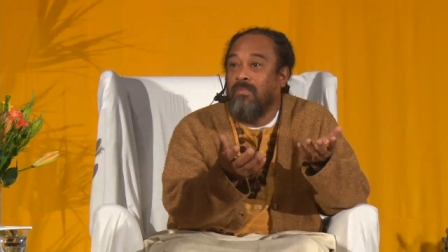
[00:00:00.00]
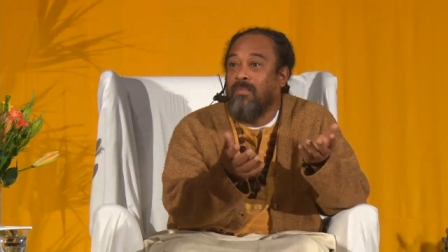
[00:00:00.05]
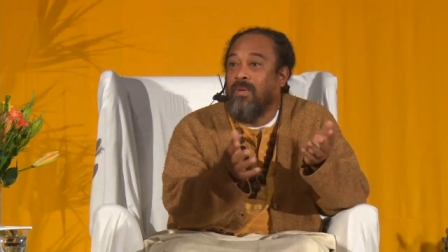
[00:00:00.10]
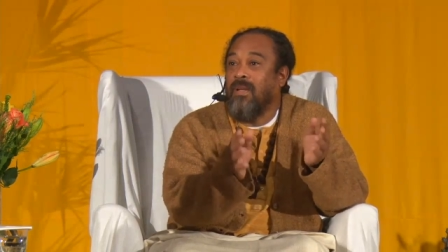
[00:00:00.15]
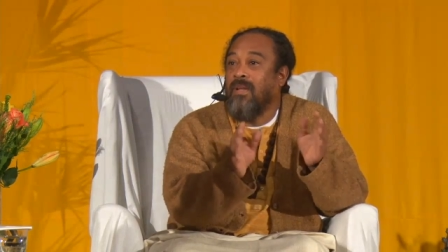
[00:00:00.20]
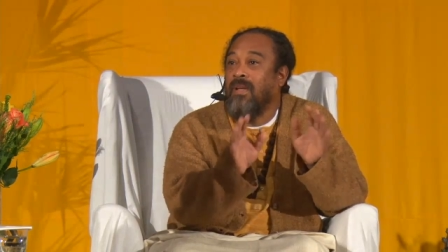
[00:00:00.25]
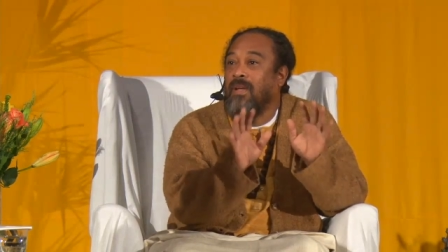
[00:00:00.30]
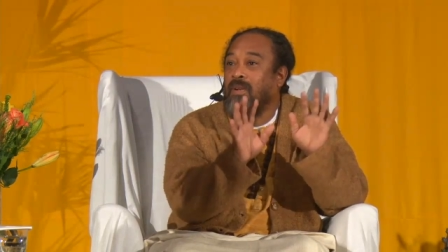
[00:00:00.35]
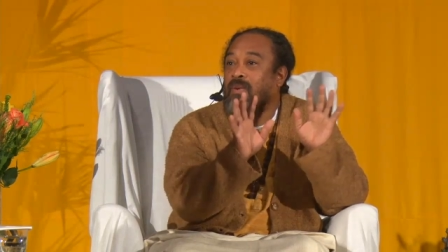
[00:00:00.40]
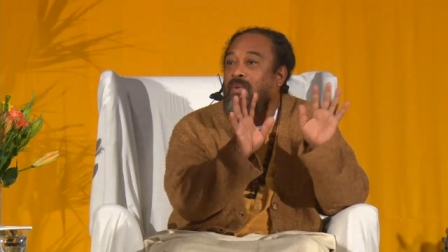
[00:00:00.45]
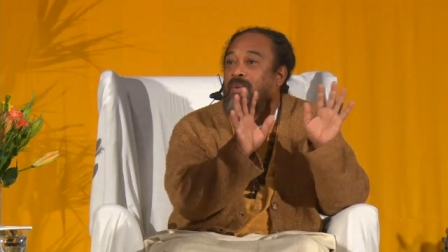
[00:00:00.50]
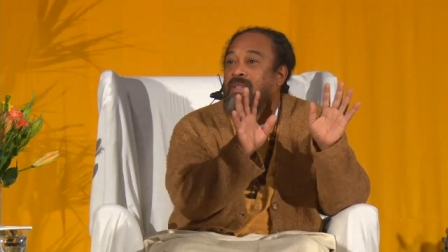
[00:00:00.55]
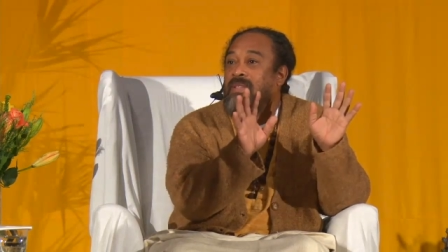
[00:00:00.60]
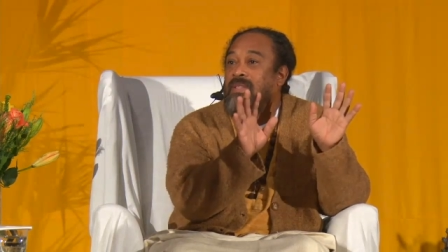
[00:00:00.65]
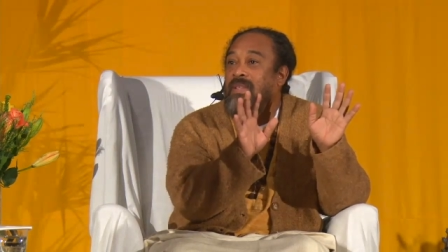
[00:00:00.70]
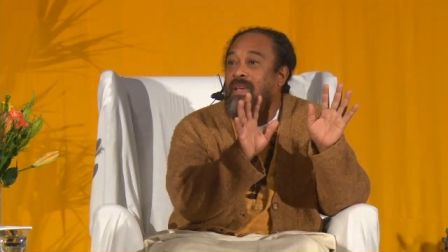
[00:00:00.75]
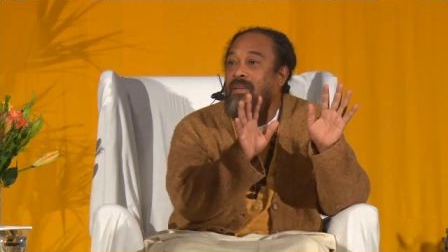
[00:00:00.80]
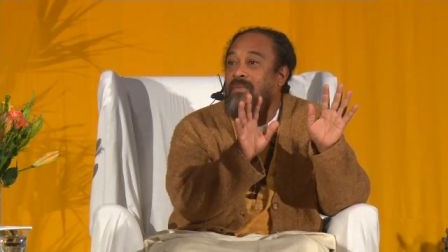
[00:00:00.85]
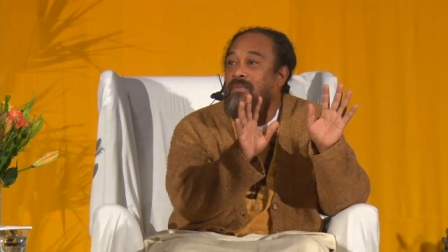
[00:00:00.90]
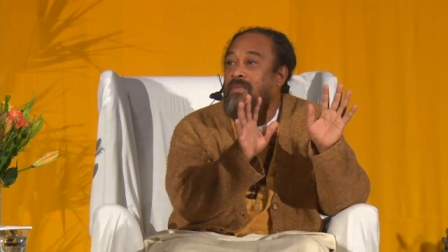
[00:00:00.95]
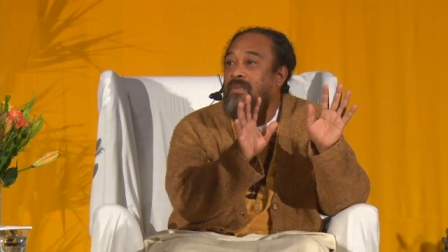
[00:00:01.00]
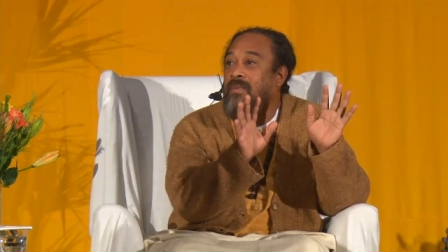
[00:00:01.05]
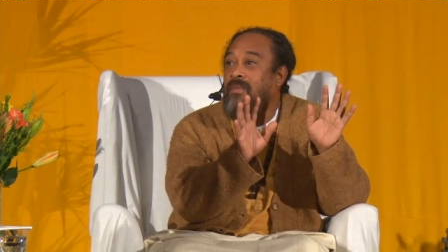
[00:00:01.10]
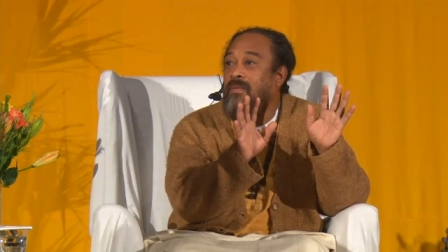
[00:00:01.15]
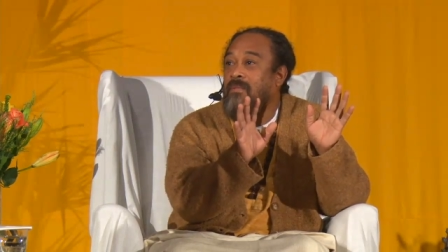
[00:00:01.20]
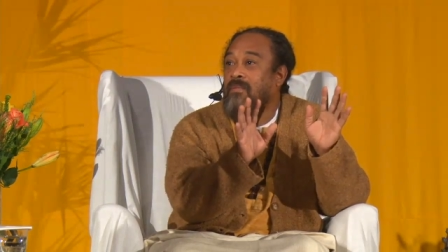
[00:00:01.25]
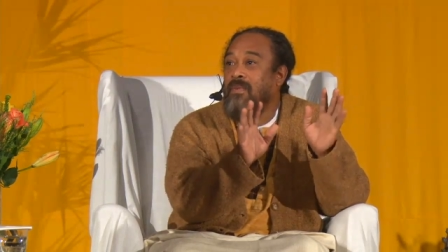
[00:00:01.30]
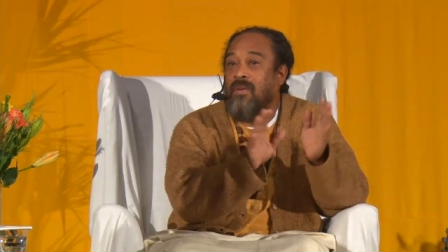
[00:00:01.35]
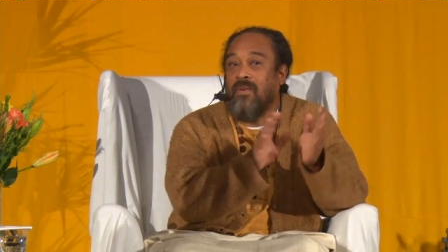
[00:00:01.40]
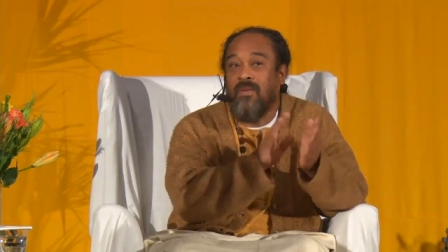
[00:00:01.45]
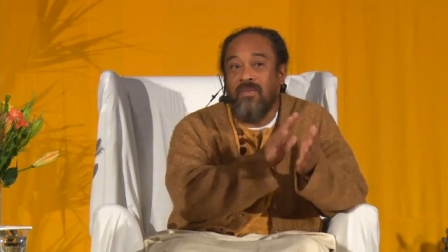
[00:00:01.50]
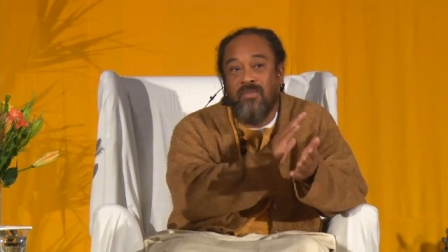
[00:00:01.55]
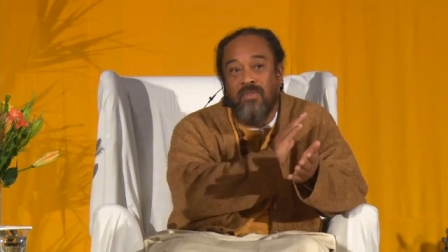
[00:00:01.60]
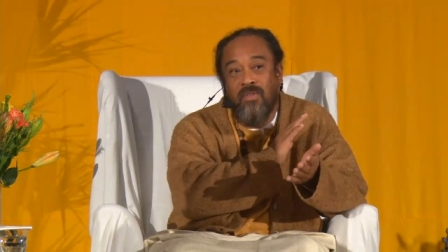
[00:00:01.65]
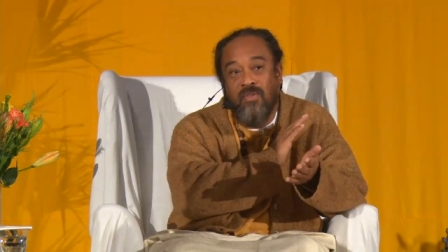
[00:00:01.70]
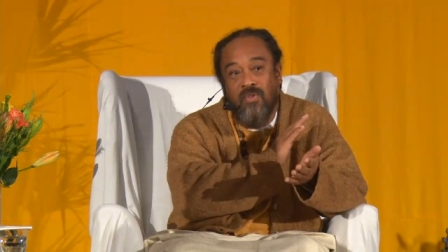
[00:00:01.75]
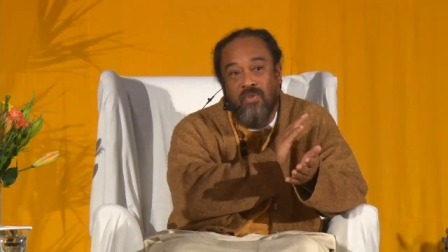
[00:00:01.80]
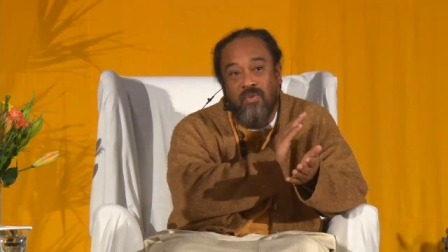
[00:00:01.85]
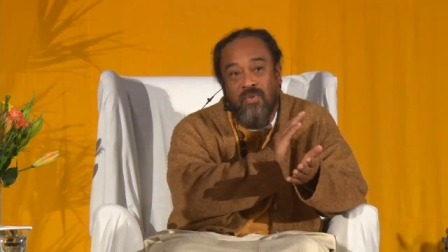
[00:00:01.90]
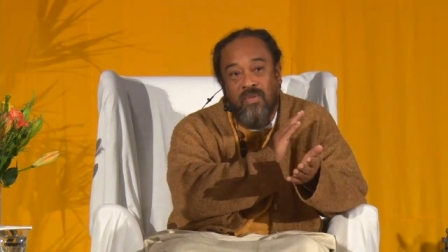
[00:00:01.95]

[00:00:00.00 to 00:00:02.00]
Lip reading: But I know it's safe because the